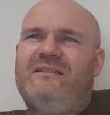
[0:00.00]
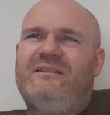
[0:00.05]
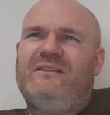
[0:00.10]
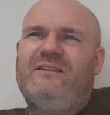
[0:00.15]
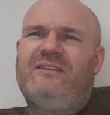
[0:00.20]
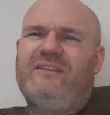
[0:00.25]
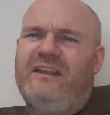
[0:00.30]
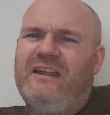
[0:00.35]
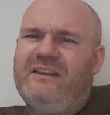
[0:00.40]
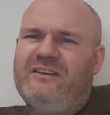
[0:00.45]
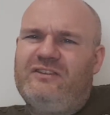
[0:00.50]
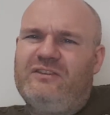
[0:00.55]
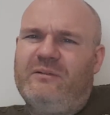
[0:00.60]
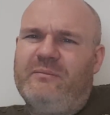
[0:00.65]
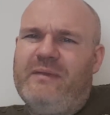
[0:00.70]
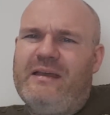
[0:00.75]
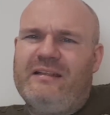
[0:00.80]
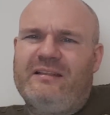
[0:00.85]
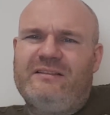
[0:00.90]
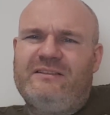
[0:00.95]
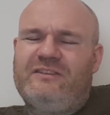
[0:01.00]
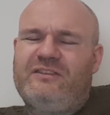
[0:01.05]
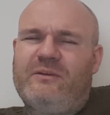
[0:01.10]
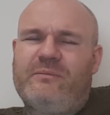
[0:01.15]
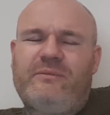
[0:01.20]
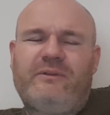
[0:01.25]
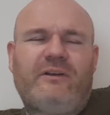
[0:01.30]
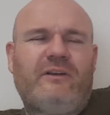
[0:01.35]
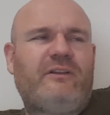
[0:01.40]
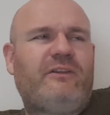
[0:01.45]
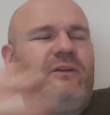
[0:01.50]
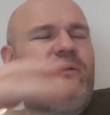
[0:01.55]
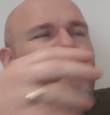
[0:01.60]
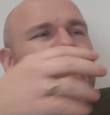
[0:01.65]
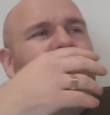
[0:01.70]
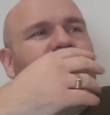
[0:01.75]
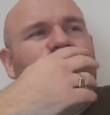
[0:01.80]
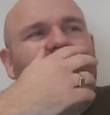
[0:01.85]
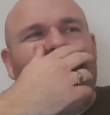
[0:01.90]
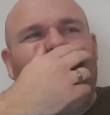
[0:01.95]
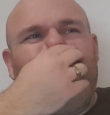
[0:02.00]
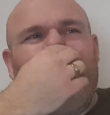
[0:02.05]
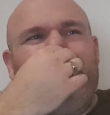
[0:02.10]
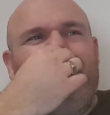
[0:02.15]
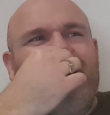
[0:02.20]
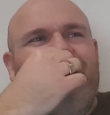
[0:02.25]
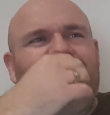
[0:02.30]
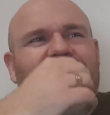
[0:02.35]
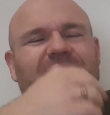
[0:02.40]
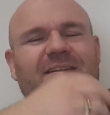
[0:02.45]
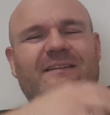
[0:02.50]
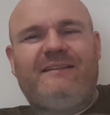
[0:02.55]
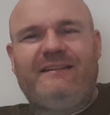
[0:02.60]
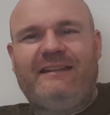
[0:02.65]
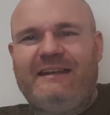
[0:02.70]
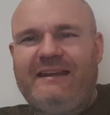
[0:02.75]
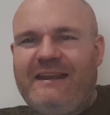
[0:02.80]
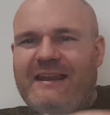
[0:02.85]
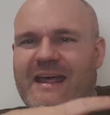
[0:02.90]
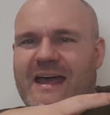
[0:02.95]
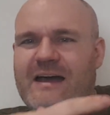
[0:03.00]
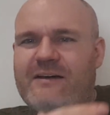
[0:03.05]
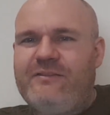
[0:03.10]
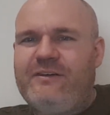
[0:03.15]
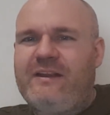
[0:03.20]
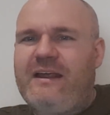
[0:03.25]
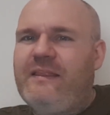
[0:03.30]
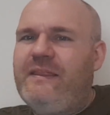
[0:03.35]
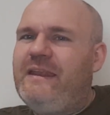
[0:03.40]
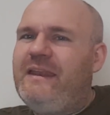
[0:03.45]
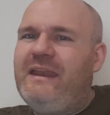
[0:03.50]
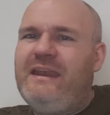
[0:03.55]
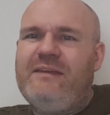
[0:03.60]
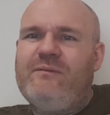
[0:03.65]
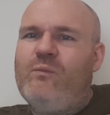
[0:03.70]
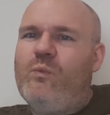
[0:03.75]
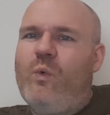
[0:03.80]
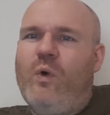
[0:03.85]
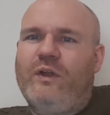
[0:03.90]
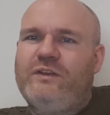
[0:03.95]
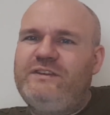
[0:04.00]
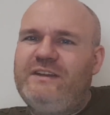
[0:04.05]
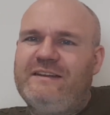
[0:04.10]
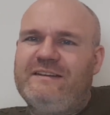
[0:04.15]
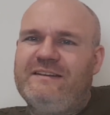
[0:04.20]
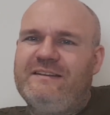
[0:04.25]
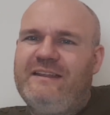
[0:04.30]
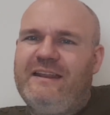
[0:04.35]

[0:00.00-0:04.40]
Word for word: Is it Henschel, Milton, something or other? They they didn't they didn't have it, and they didn't even want it.